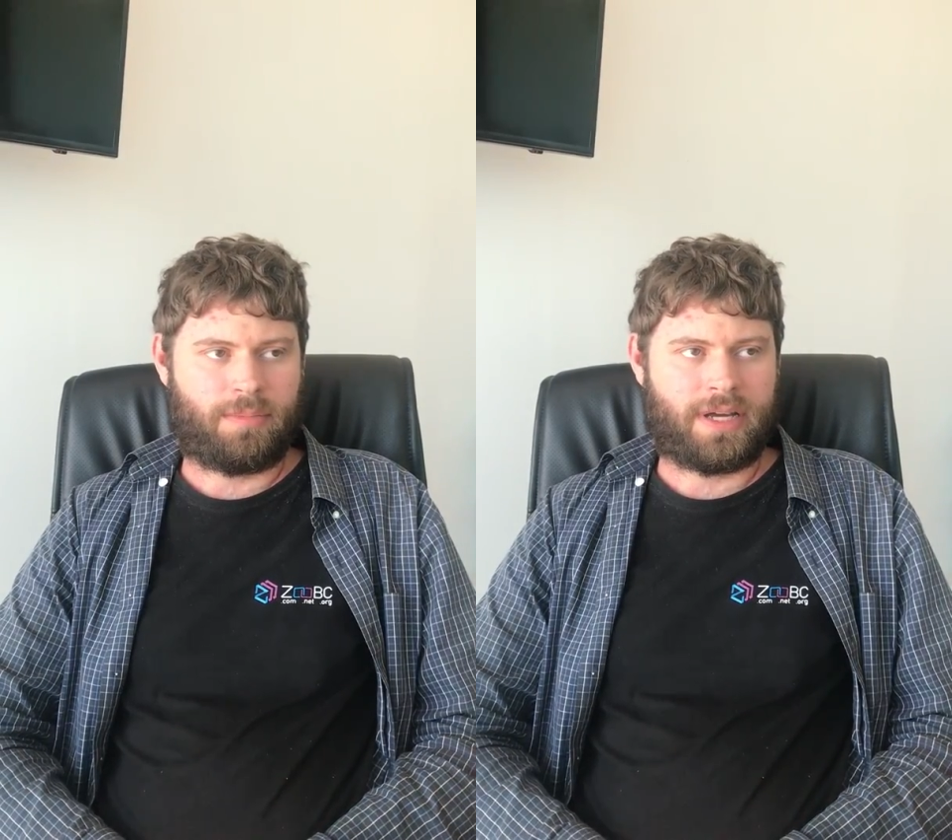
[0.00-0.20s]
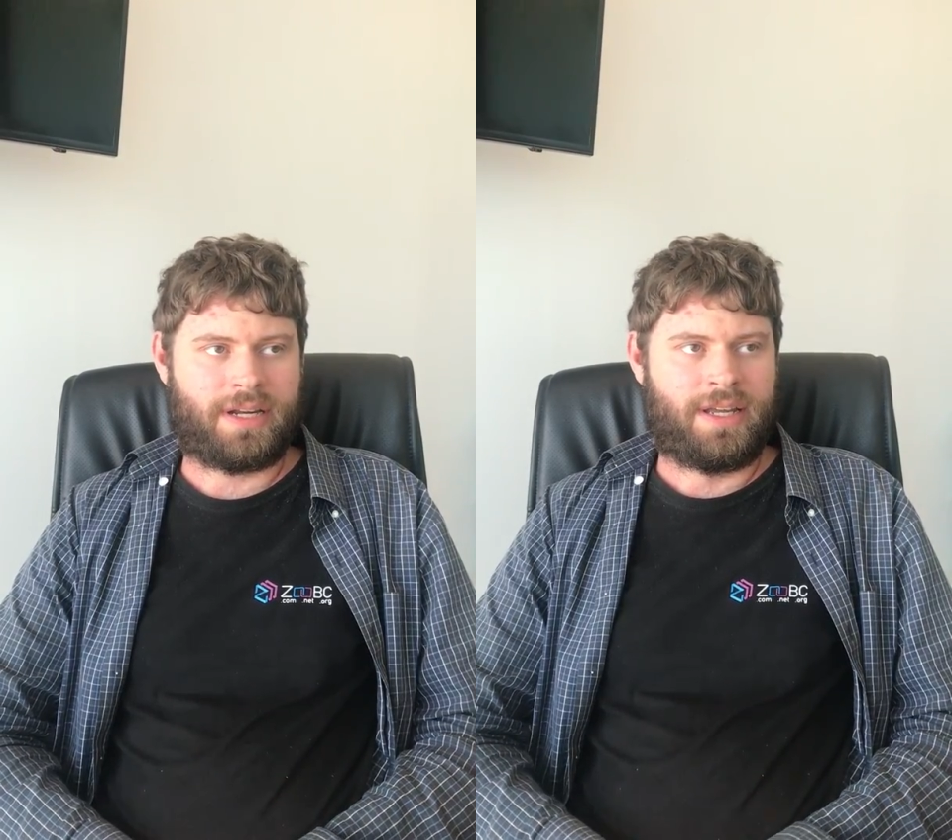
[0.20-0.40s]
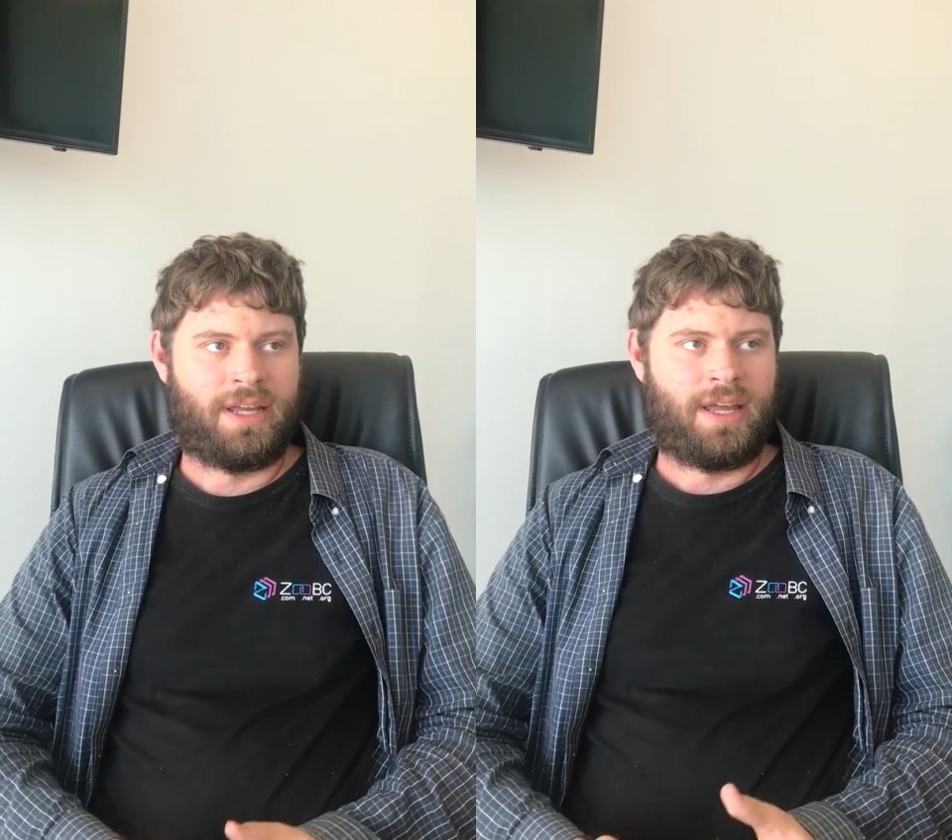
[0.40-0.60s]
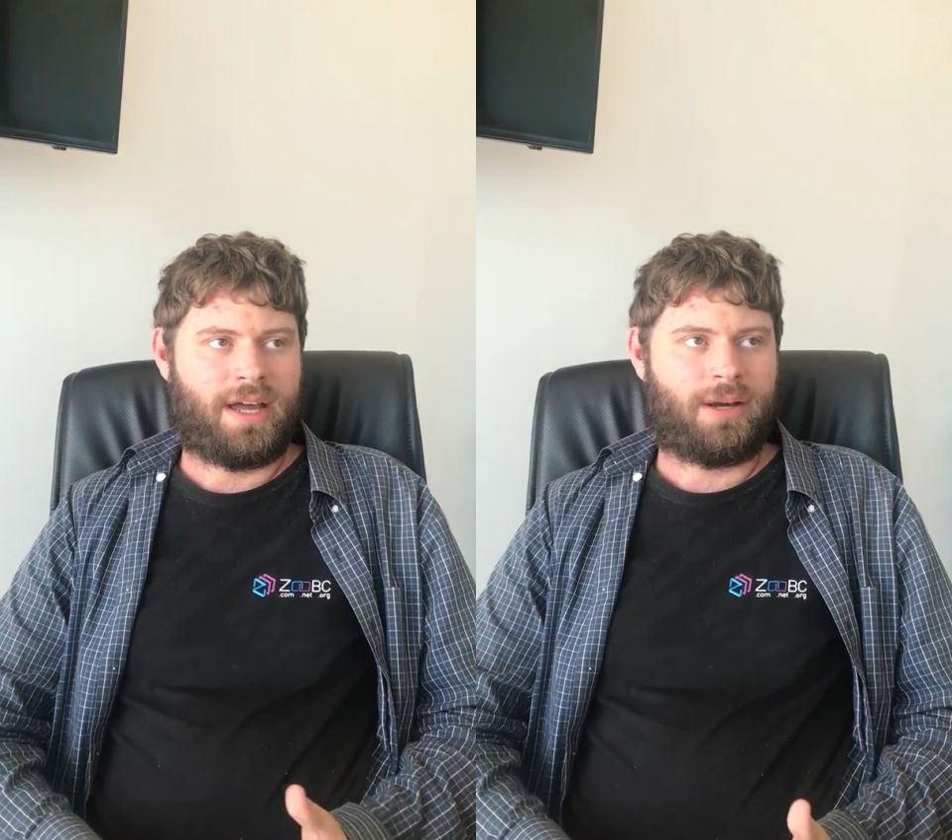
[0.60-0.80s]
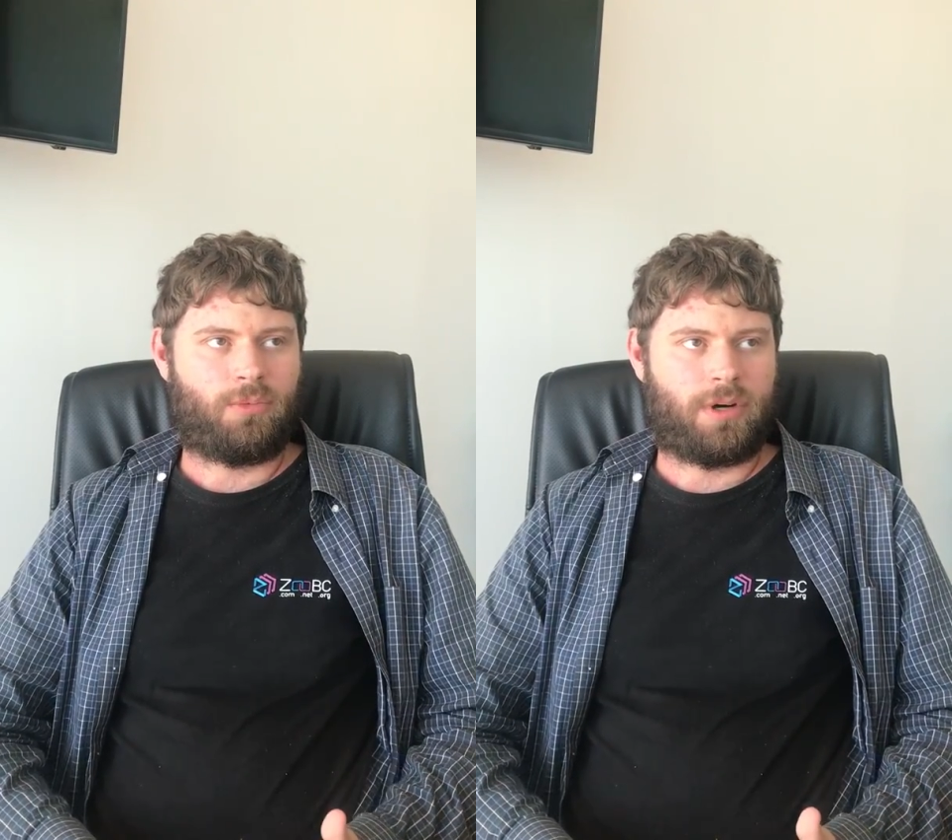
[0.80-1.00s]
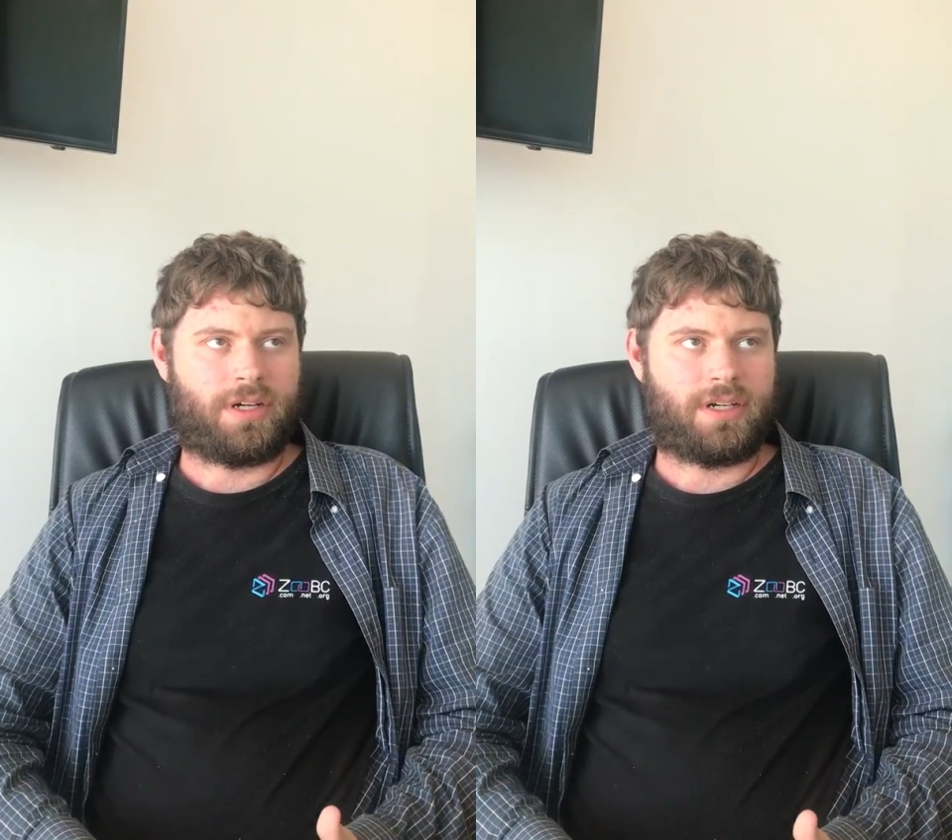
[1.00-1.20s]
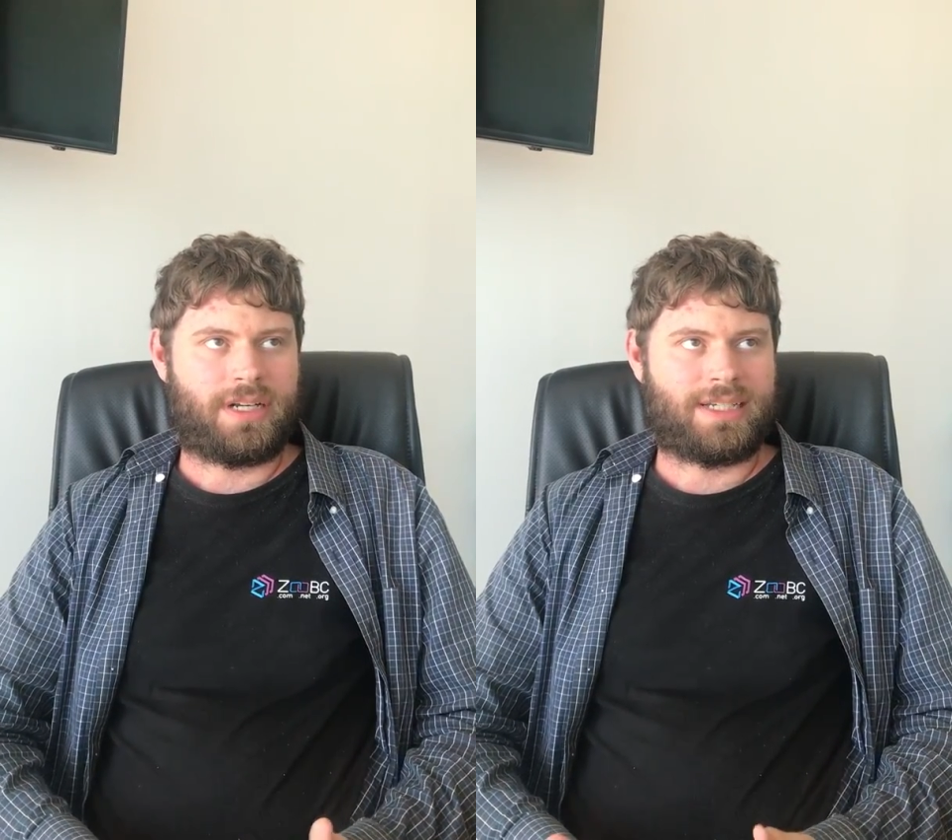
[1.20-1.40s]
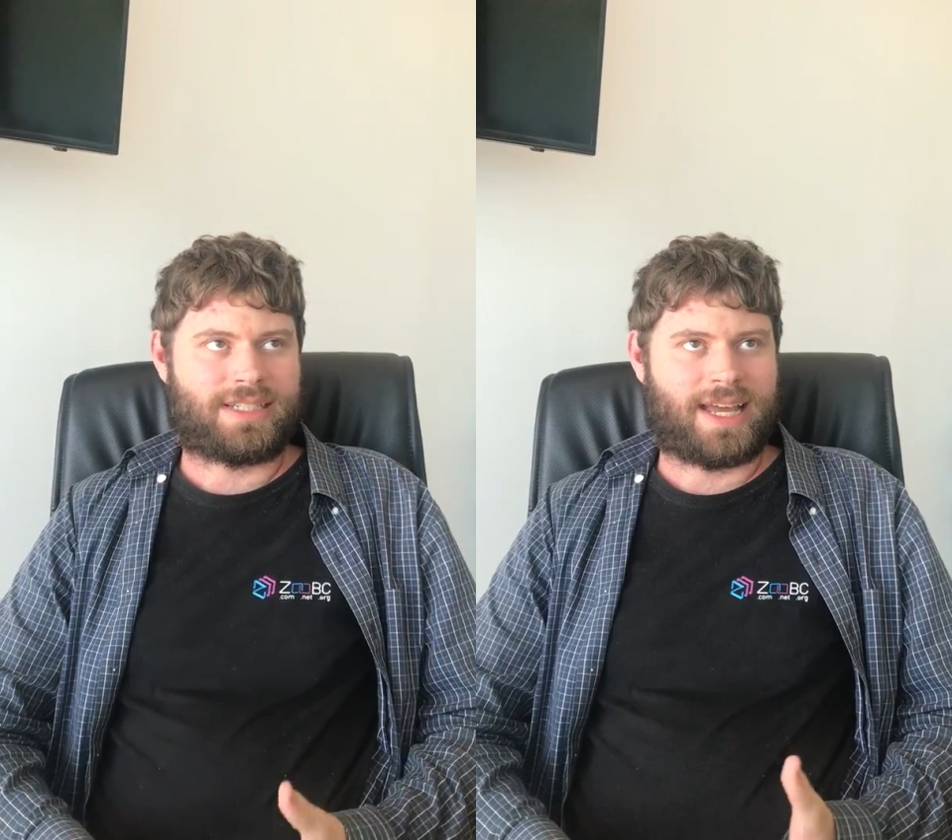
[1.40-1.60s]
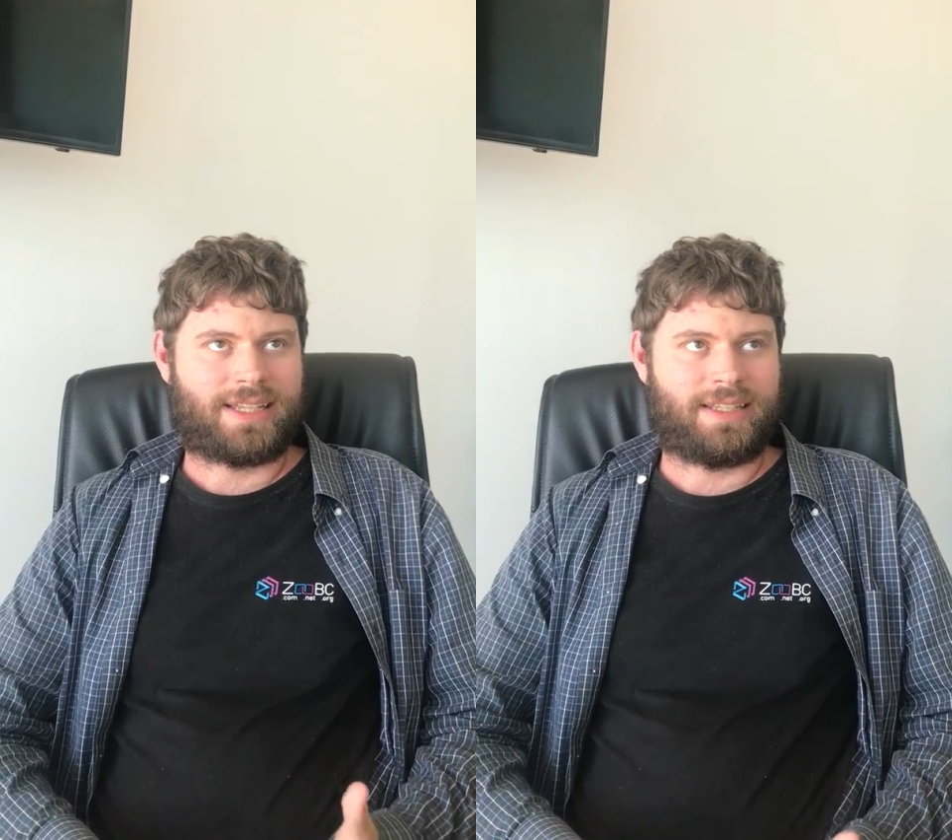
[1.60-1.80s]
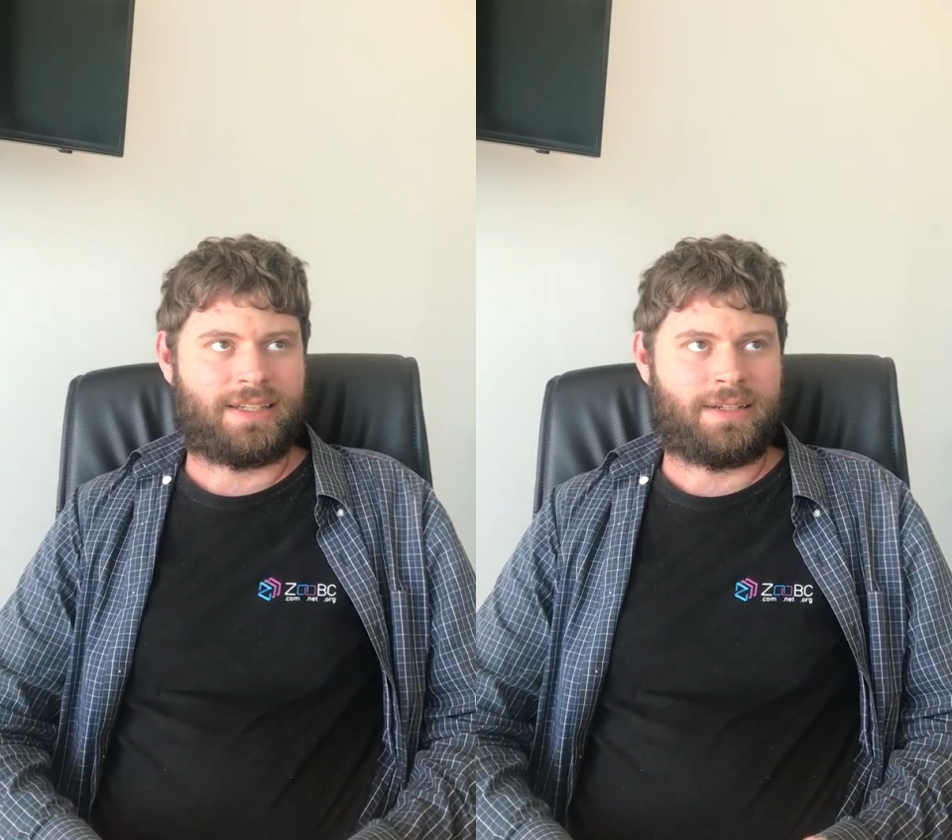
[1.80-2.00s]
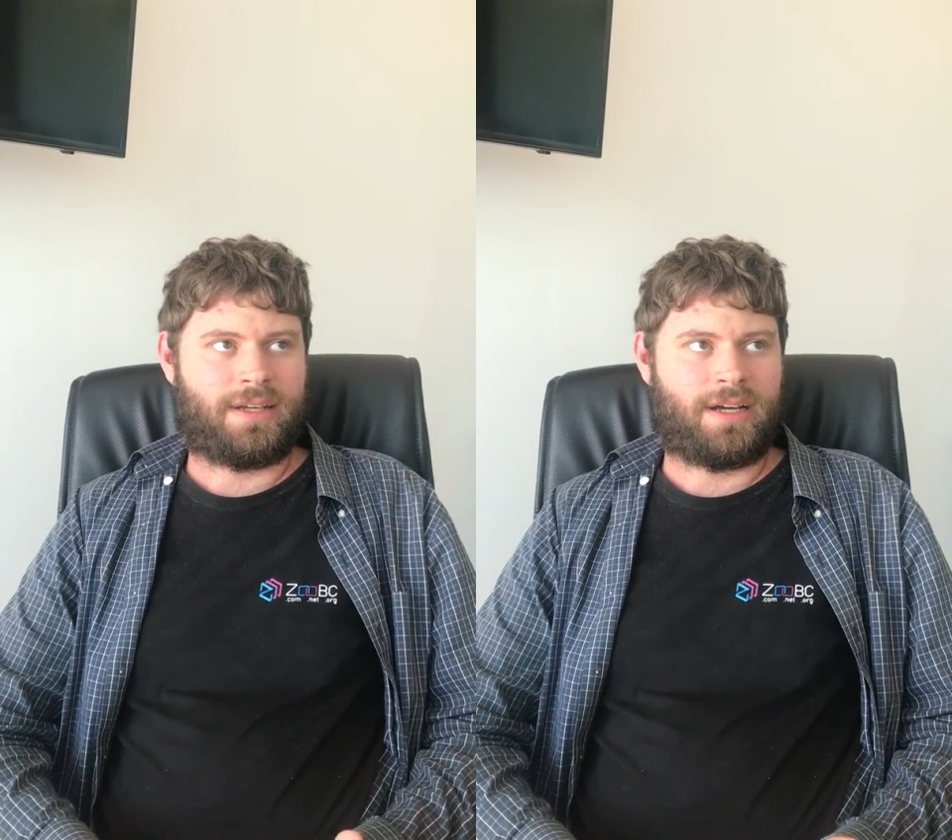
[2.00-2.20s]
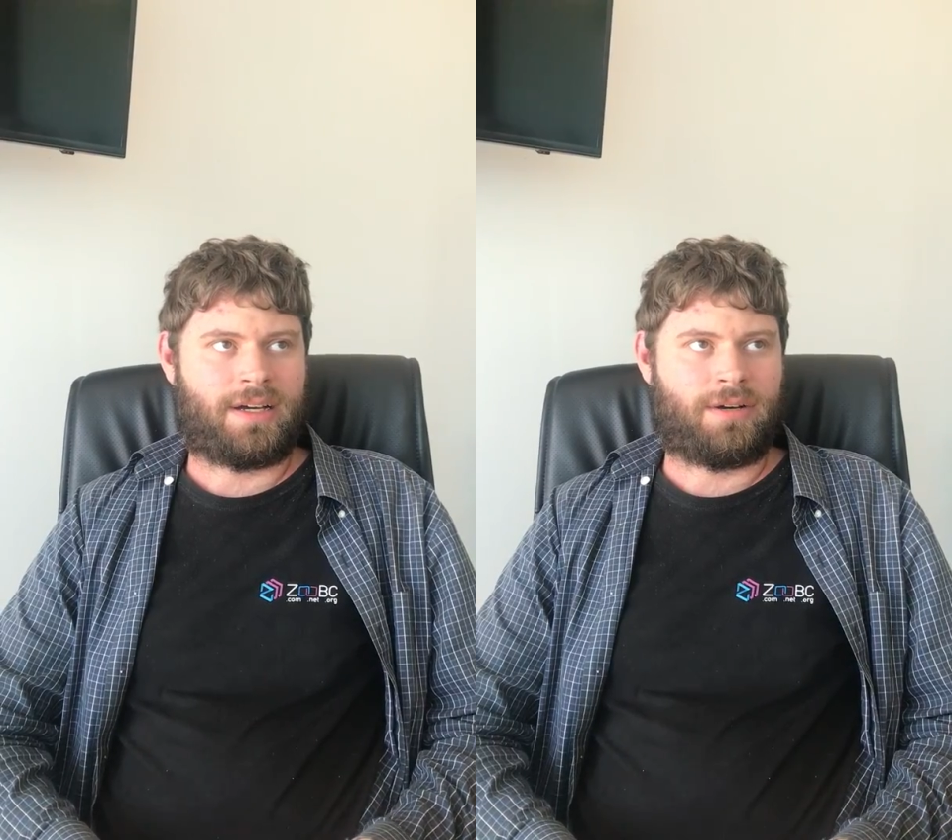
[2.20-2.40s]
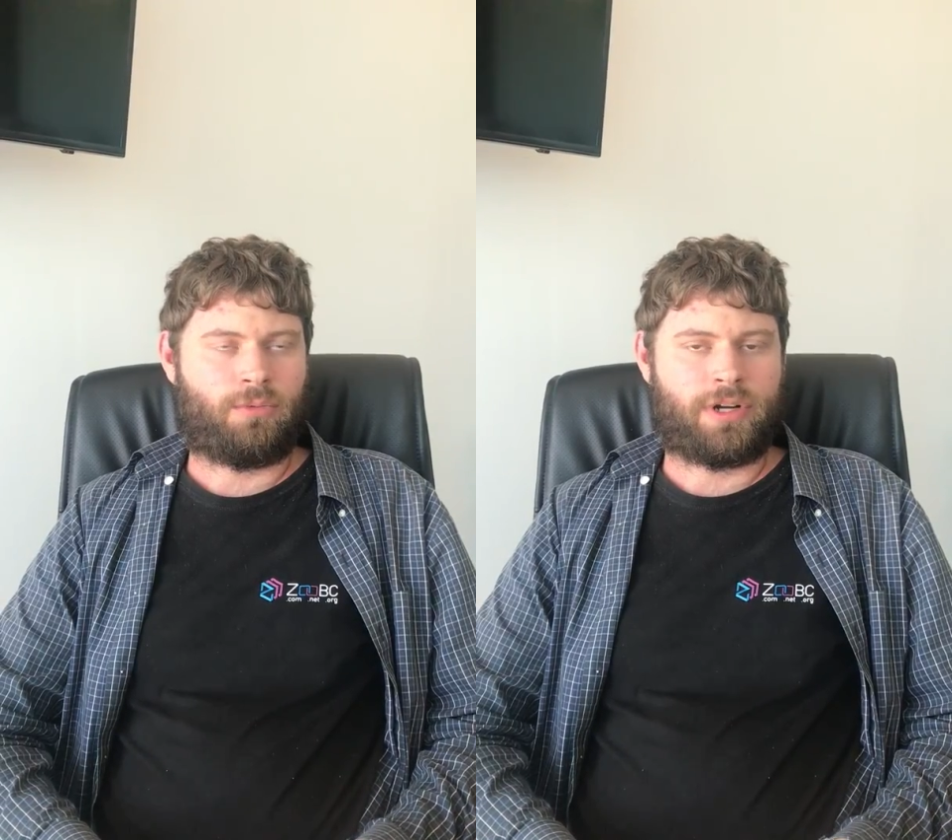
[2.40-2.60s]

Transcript: but I wonder exactly uh,